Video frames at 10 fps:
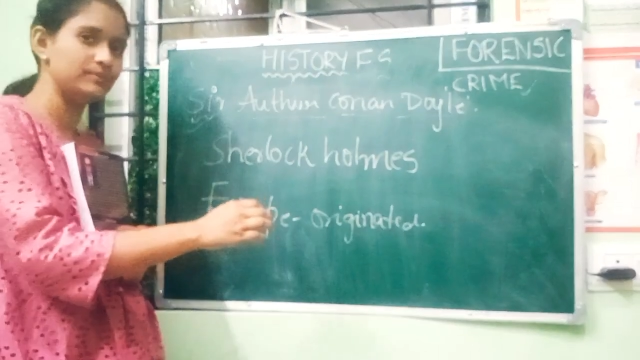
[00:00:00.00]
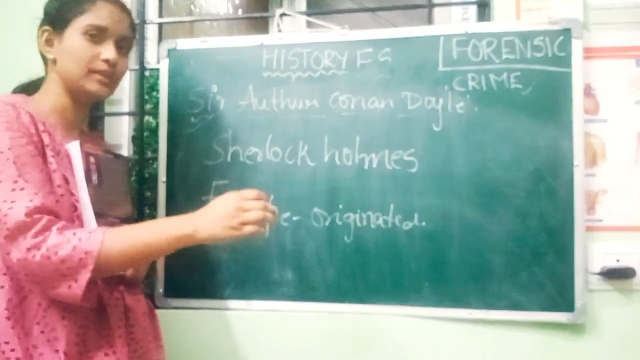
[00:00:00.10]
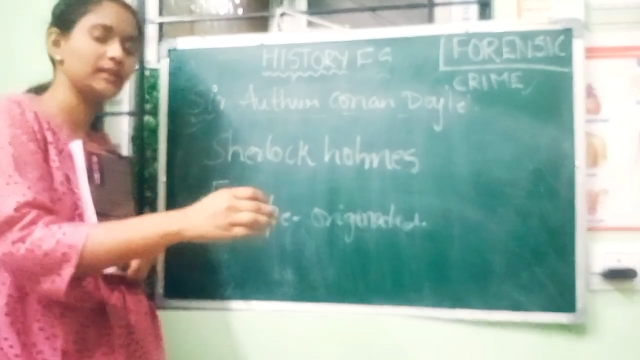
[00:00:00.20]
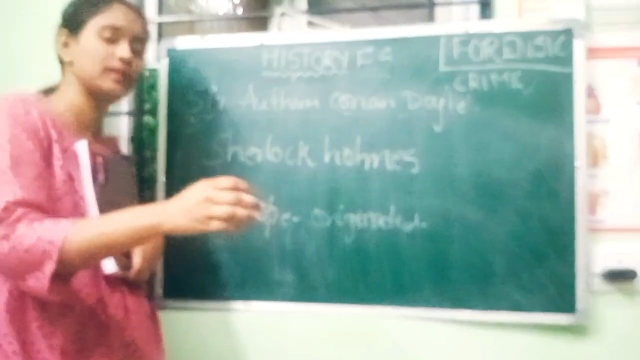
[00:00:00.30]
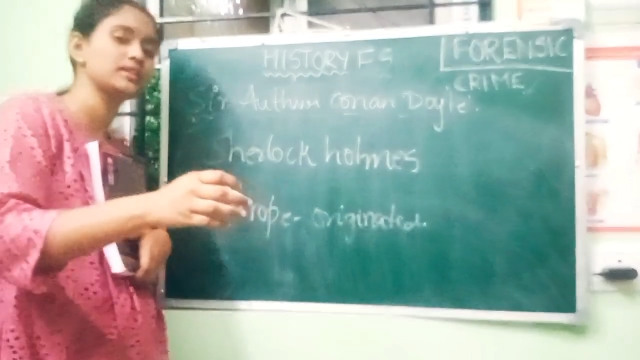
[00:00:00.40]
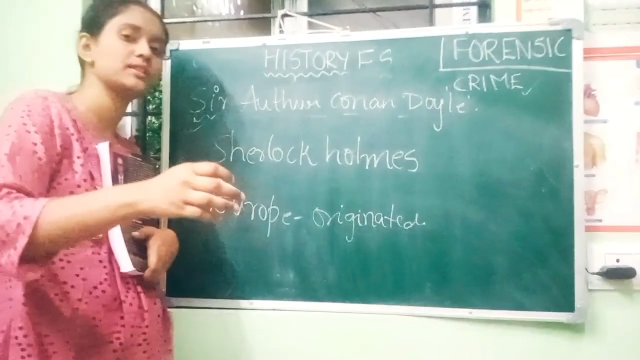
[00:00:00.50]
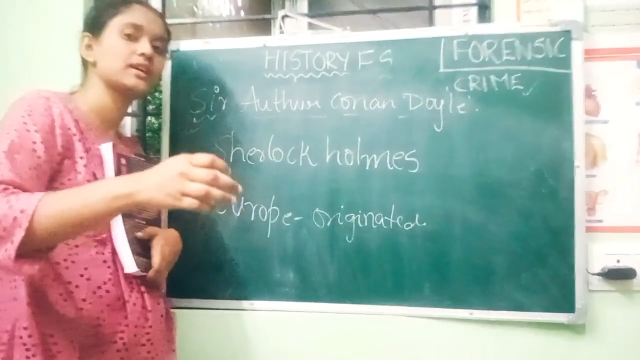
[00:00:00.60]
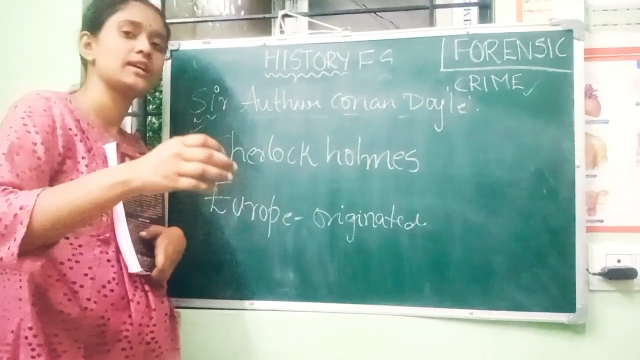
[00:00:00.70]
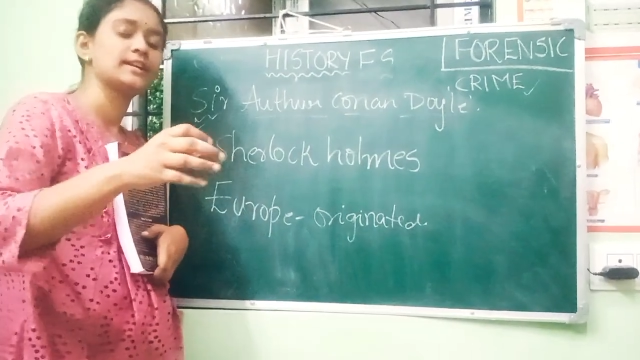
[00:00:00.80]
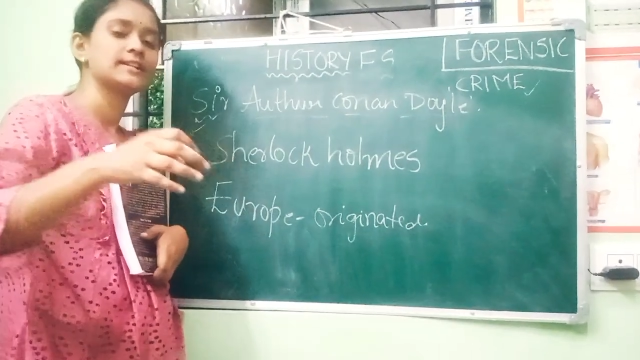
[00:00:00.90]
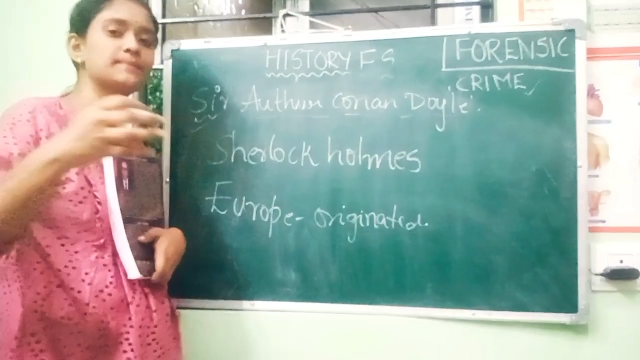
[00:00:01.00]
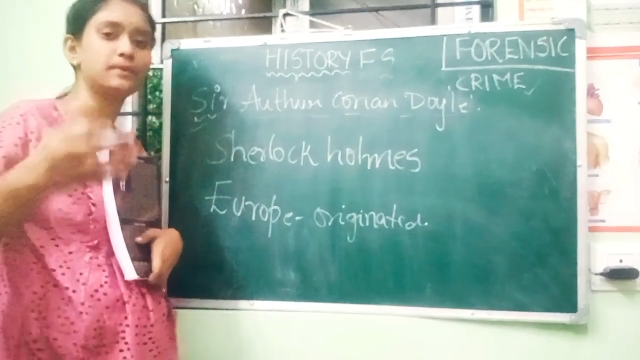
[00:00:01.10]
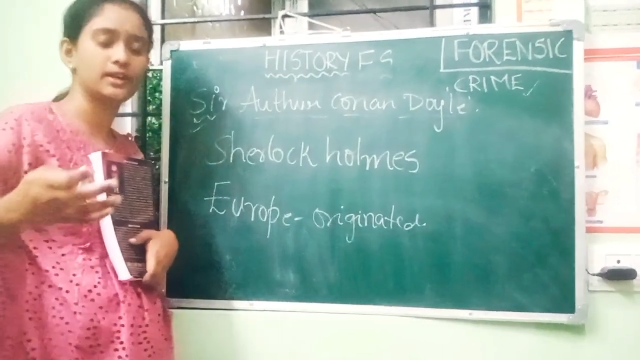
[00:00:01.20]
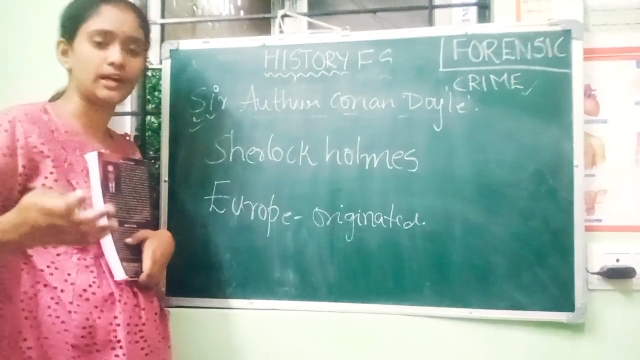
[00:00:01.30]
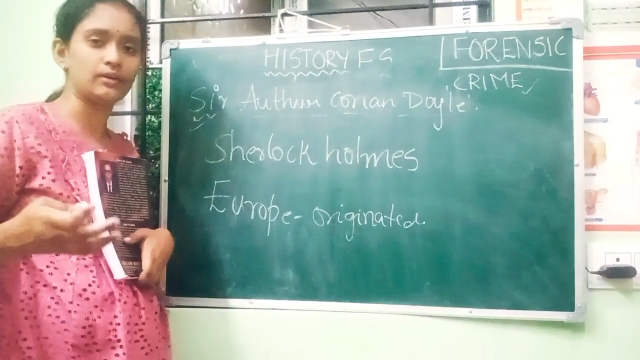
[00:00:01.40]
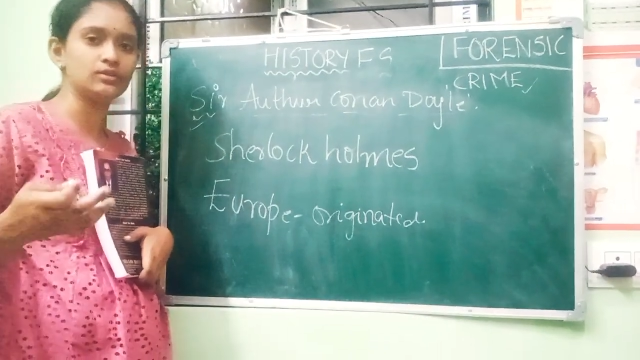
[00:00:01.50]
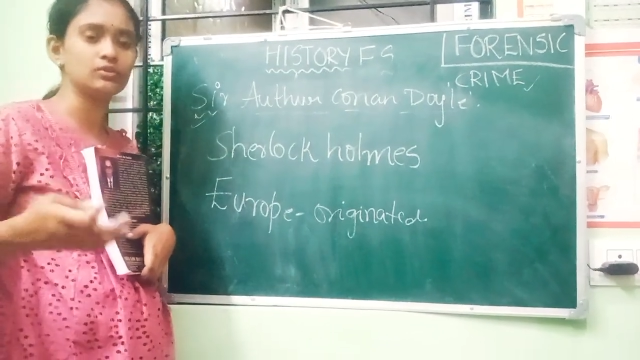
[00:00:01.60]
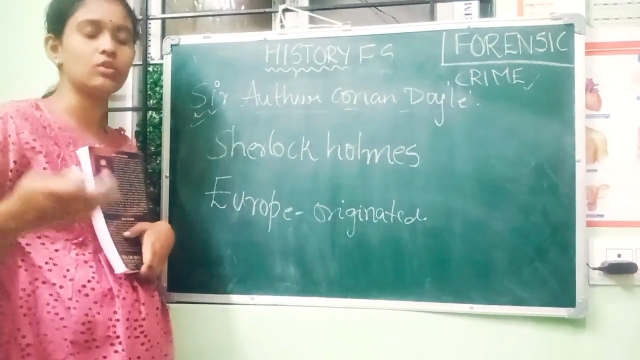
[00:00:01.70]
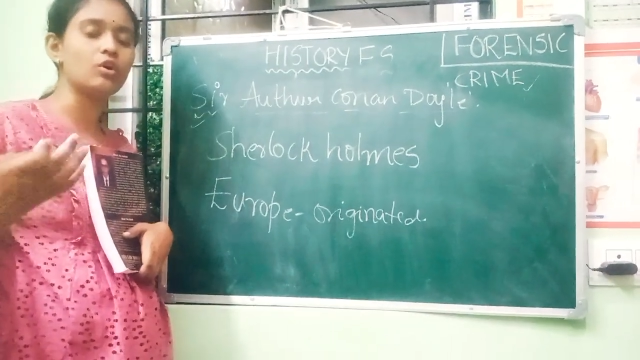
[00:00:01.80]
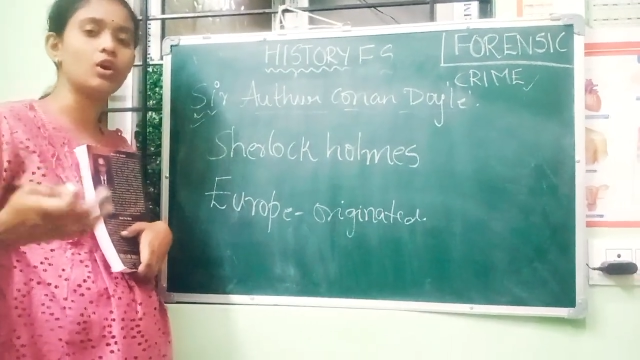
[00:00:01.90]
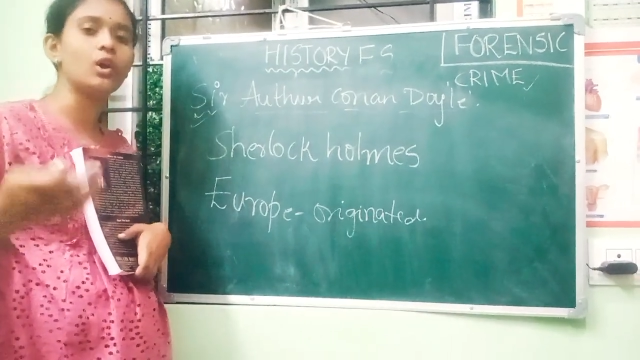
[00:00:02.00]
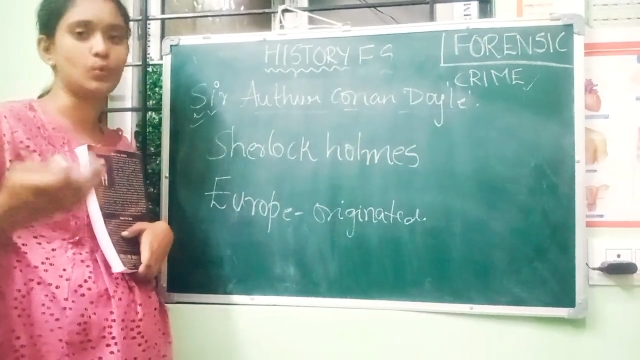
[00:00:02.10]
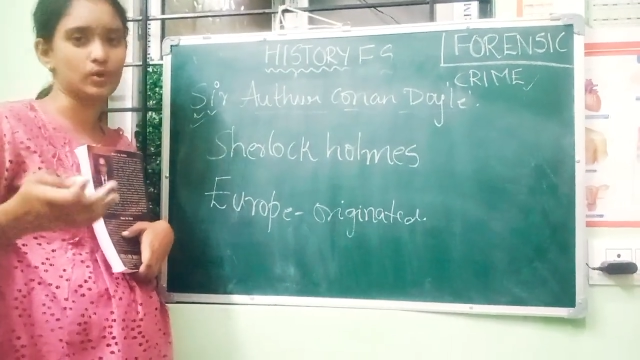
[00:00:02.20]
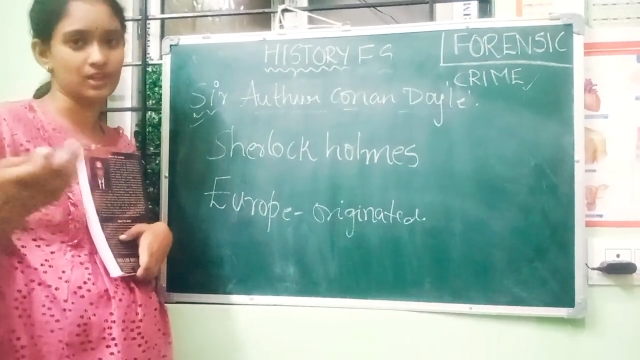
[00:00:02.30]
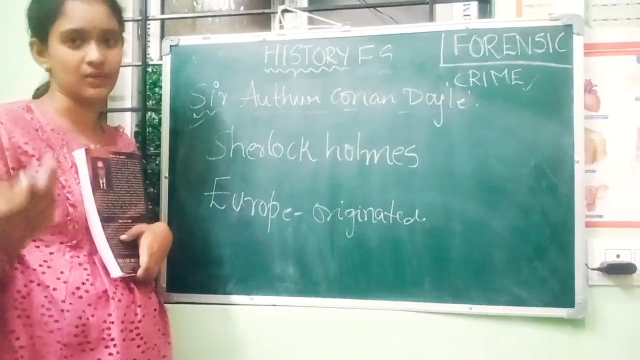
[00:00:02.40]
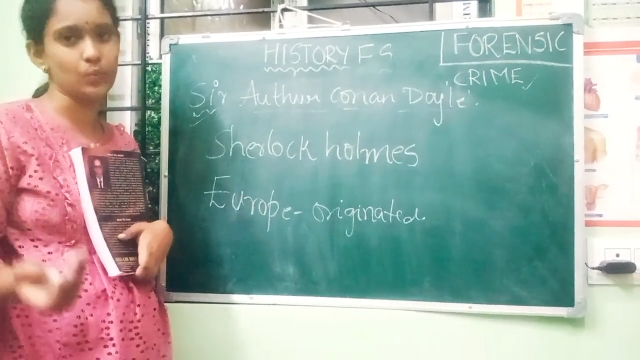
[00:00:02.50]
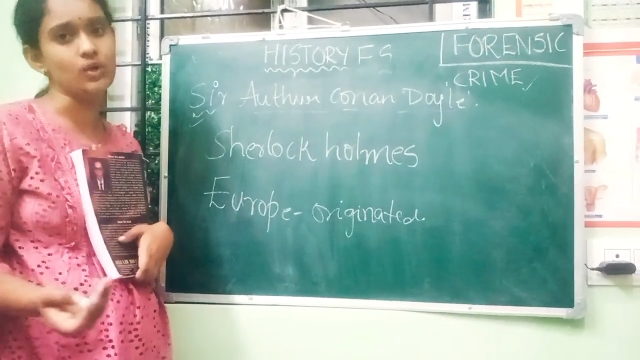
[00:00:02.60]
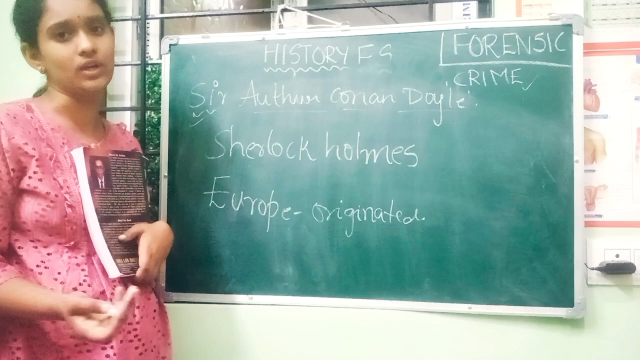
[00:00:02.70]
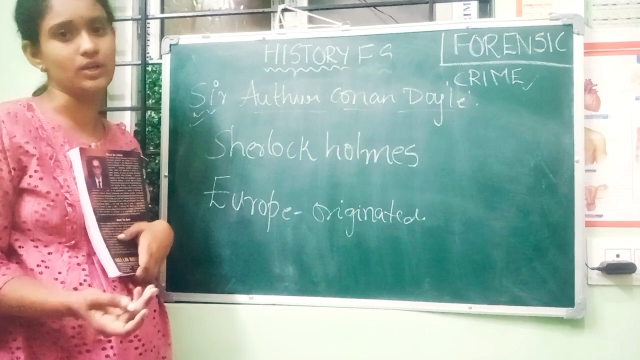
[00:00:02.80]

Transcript: then it is spread out all over the world.